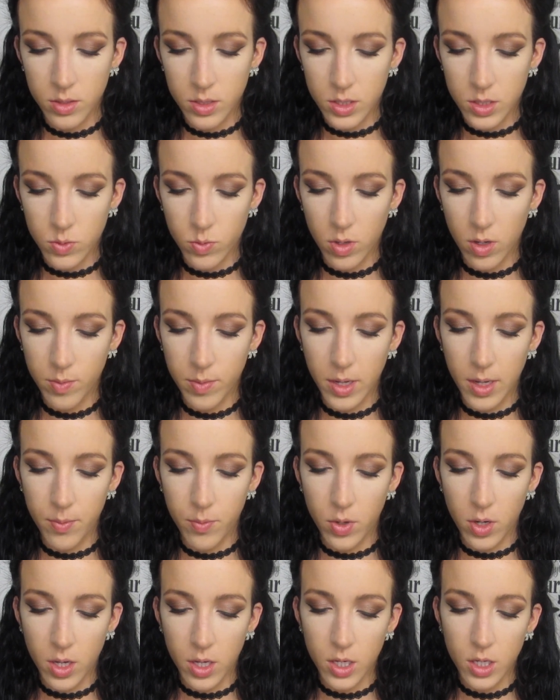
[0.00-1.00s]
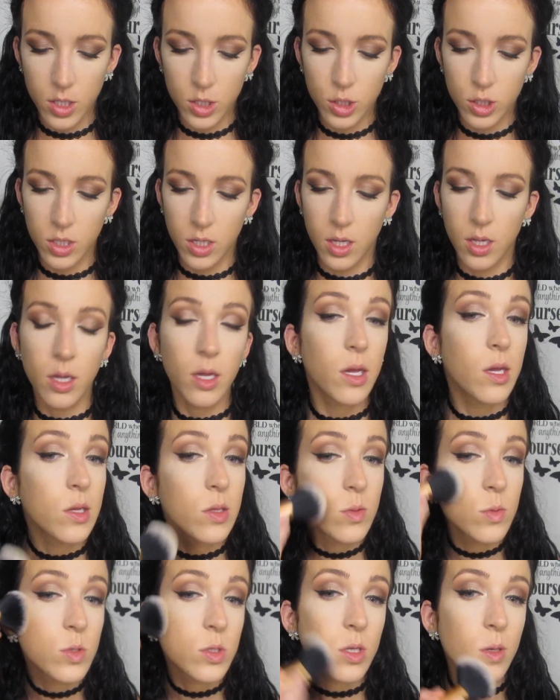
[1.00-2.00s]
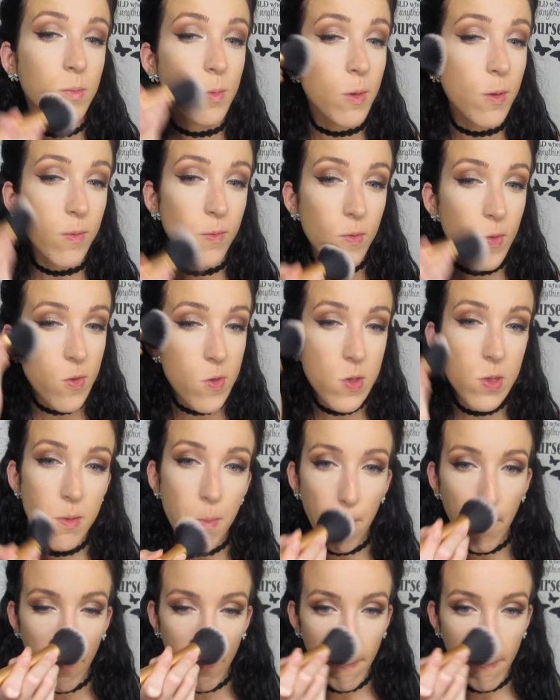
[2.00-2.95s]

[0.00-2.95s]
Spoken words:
Swirl my brush and set my face.